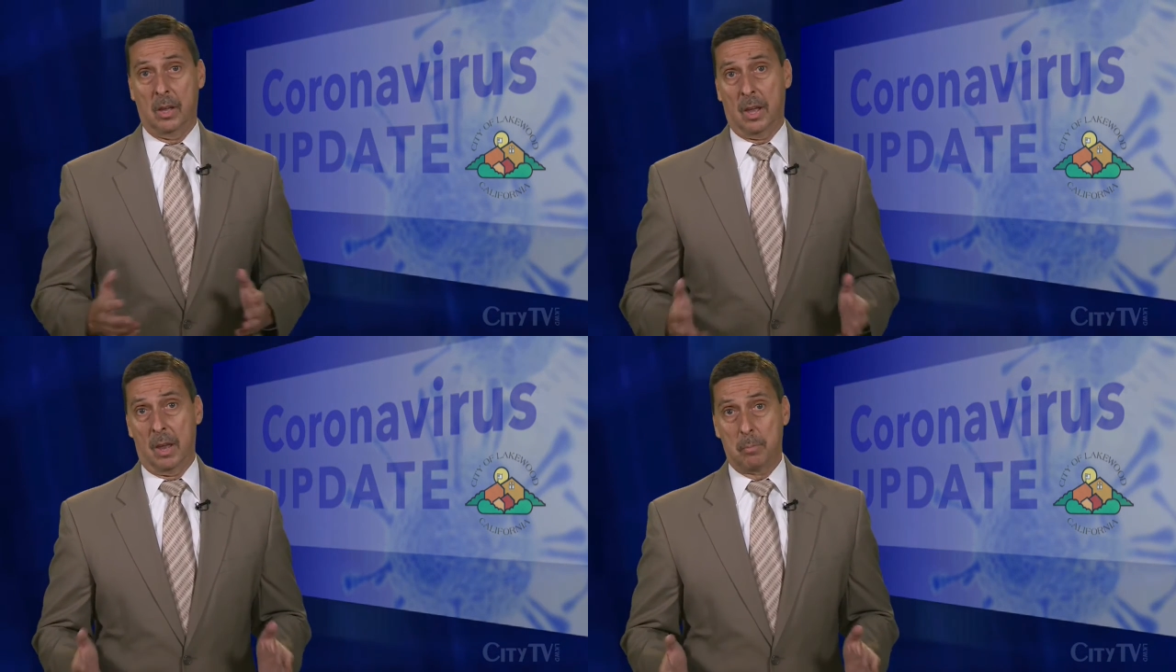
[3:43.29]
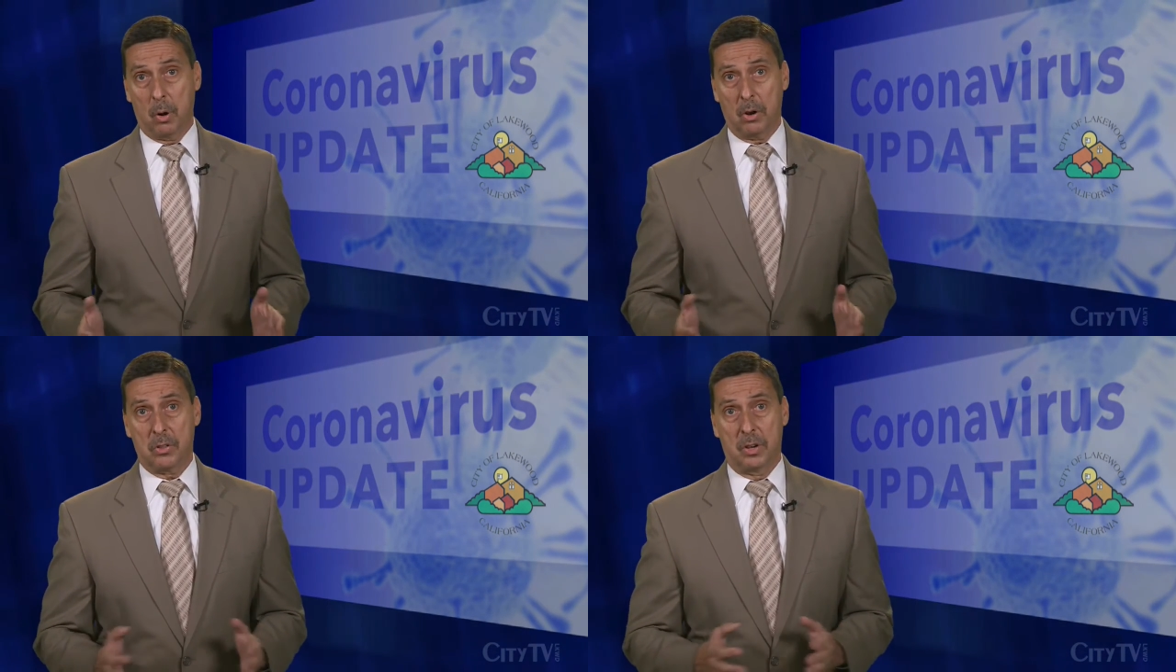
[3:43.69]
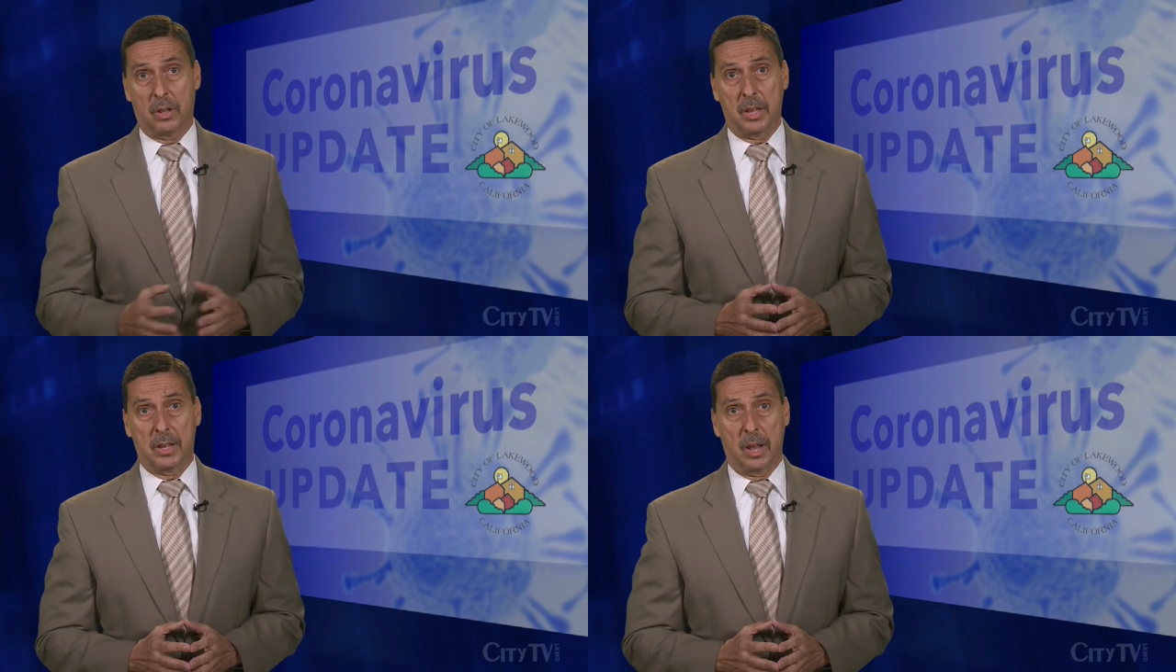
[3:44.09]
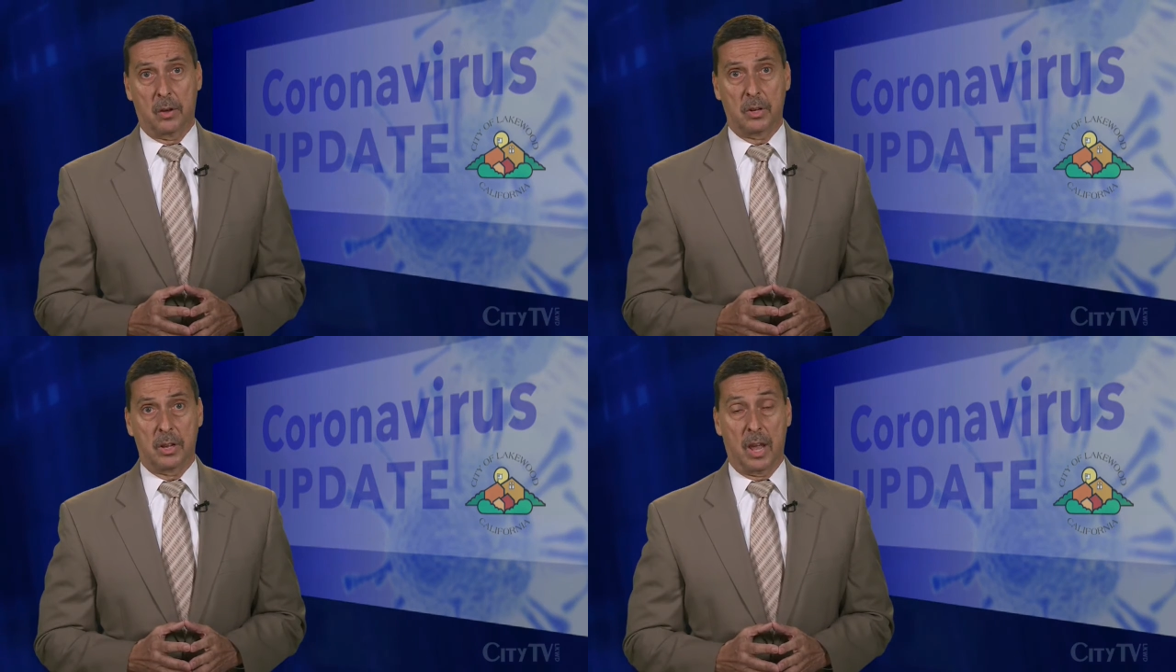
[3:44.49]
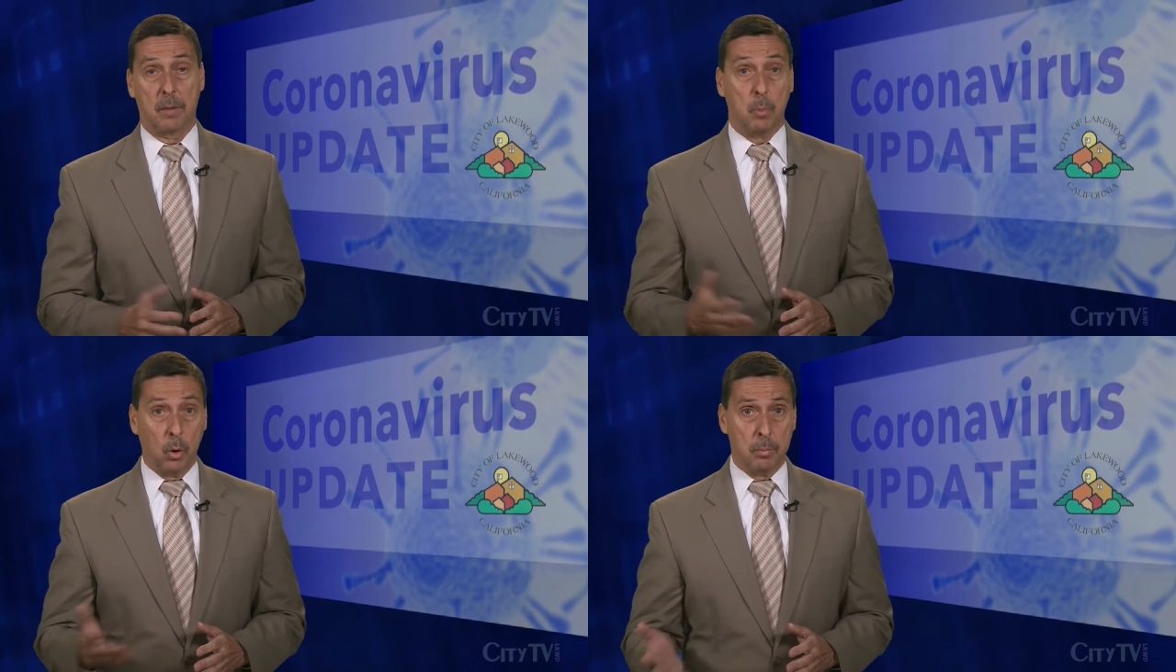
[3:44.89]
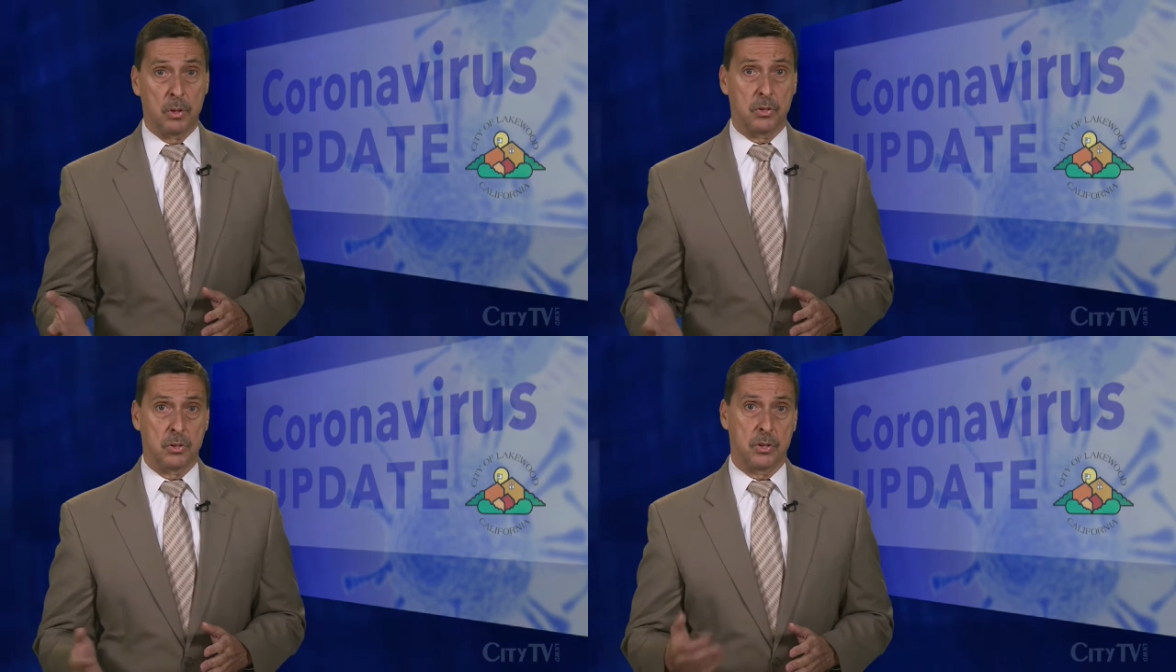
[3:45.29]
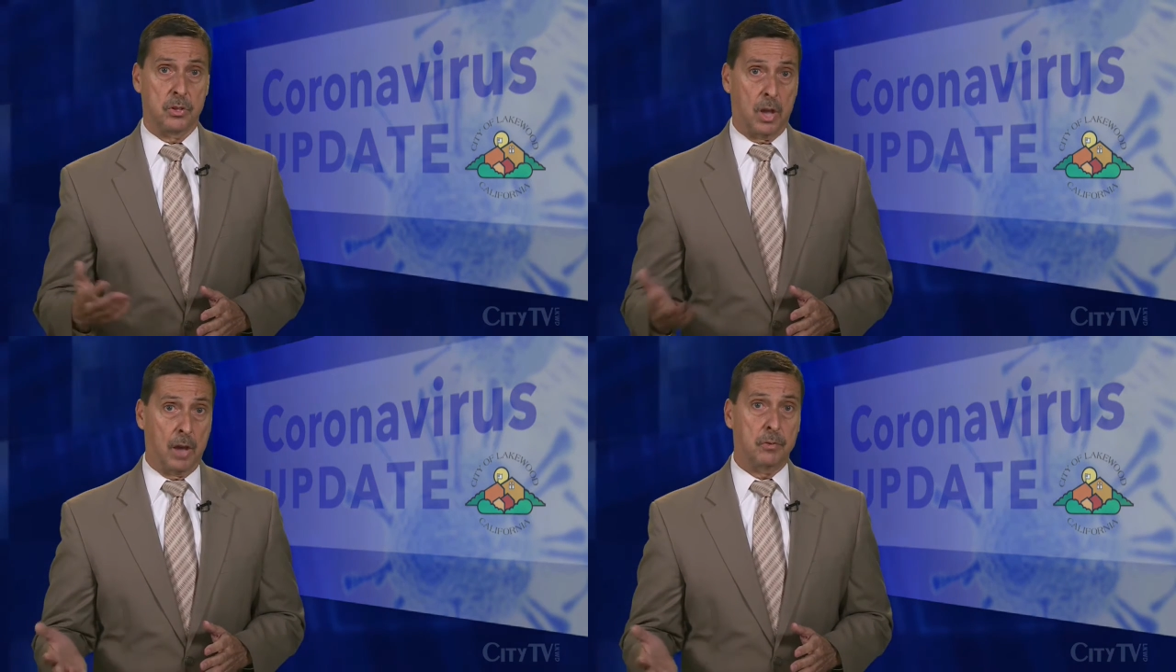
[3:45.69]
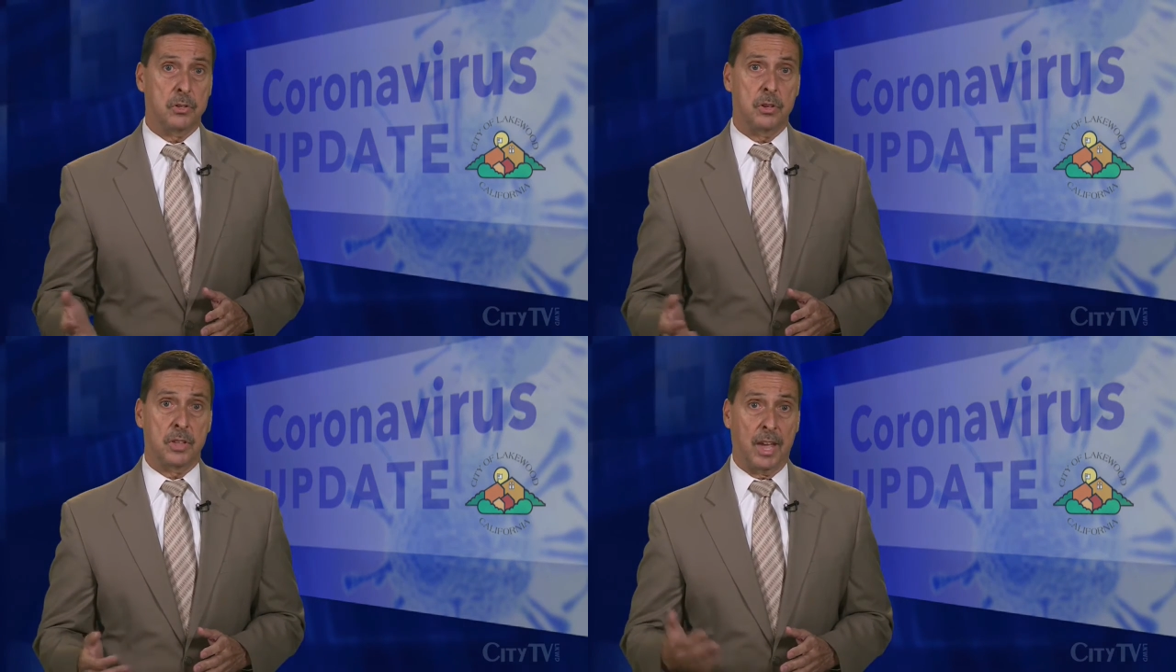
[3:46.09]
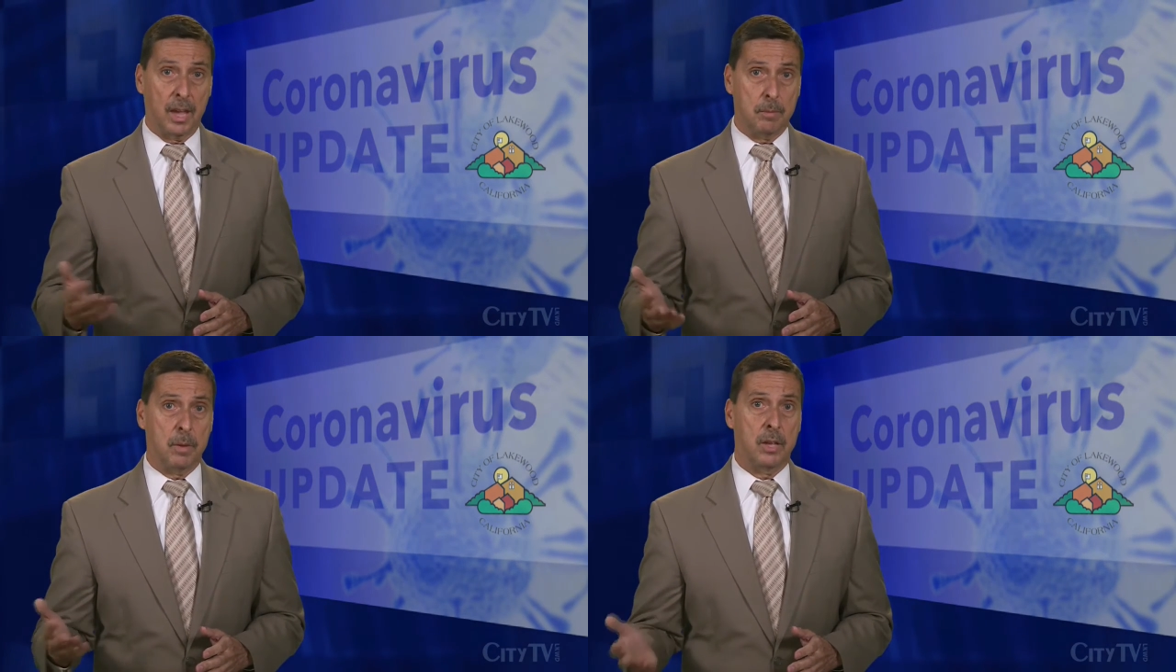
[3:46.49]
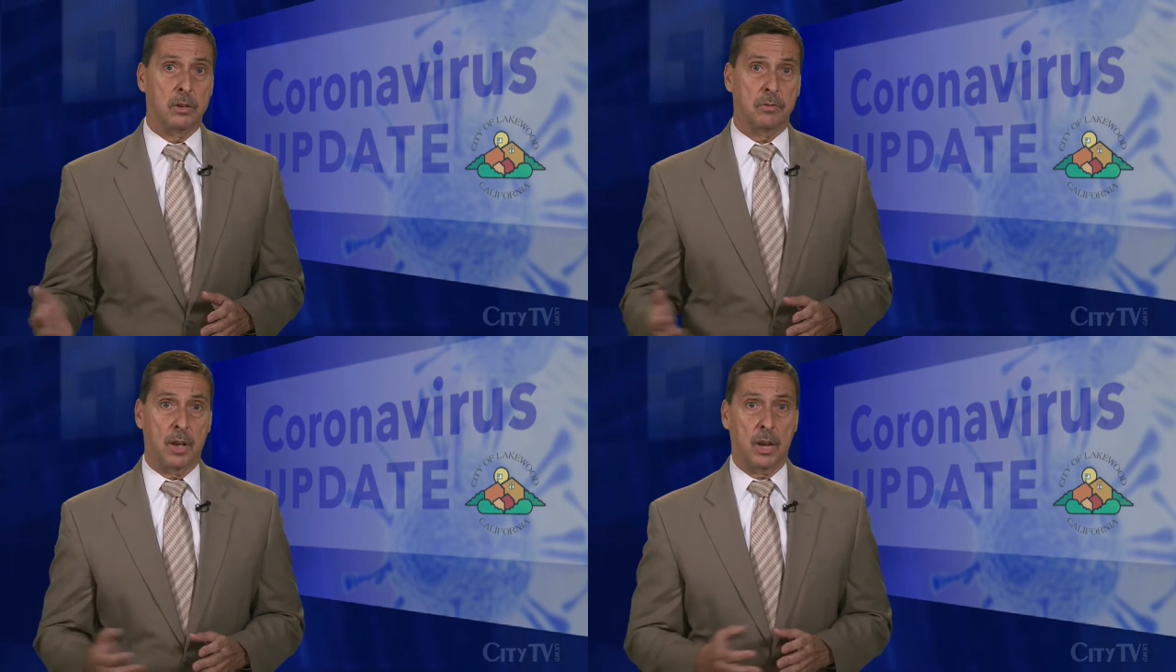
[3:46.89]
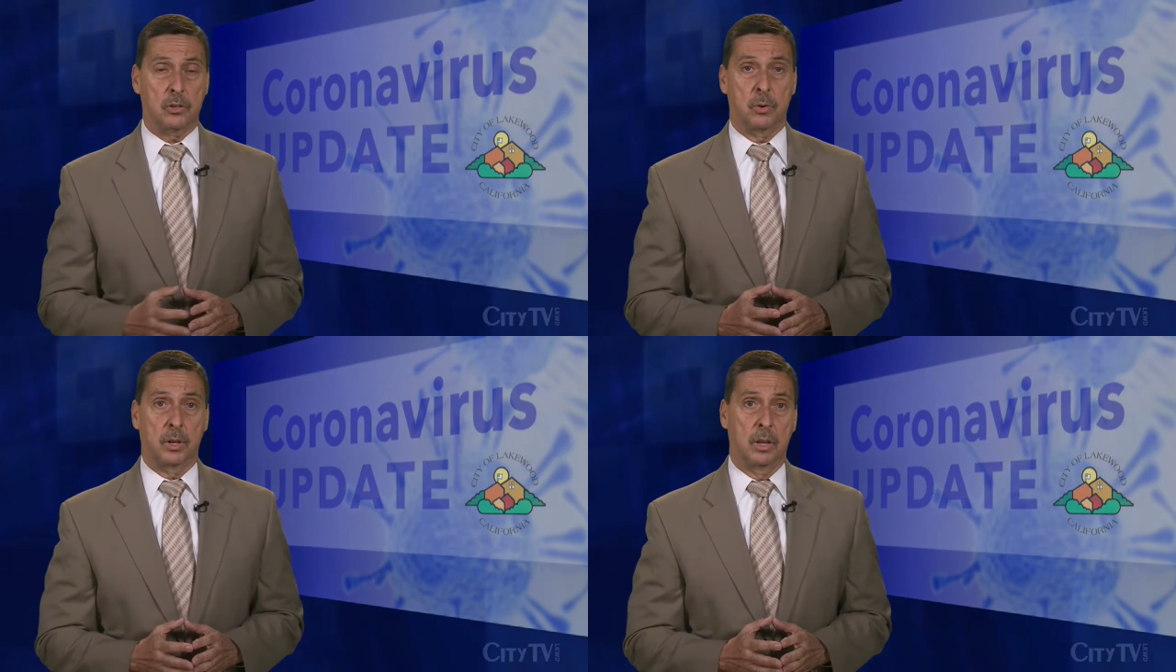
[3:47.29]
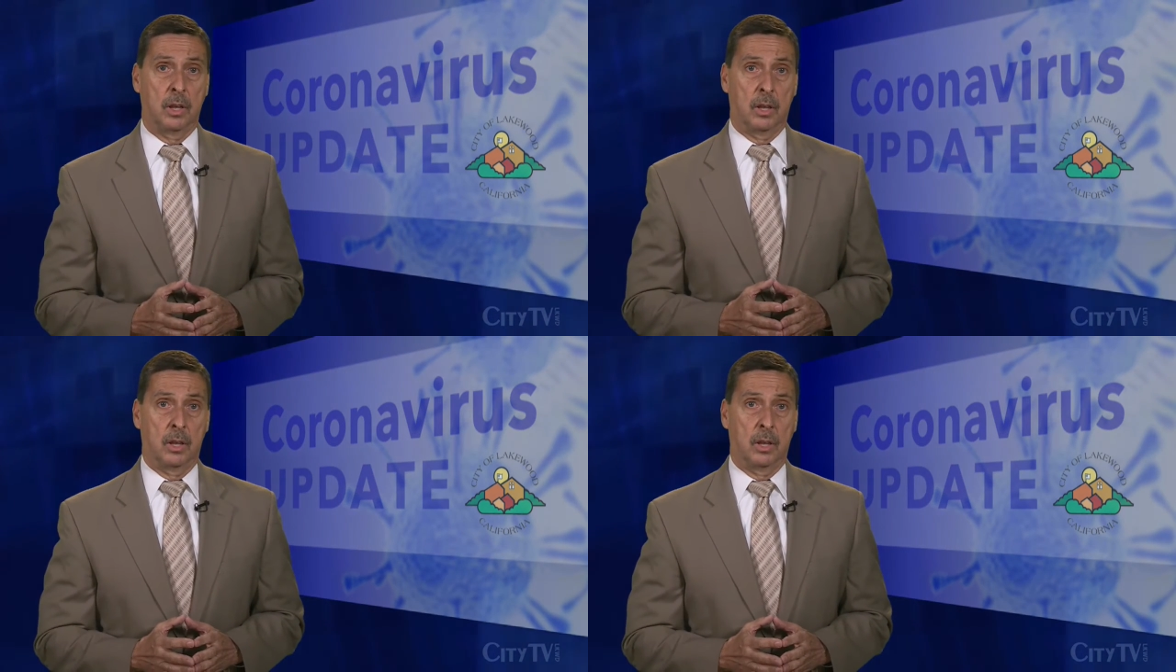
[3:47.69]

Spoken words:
and parks in LA County and more businesses, offices, and manufacturing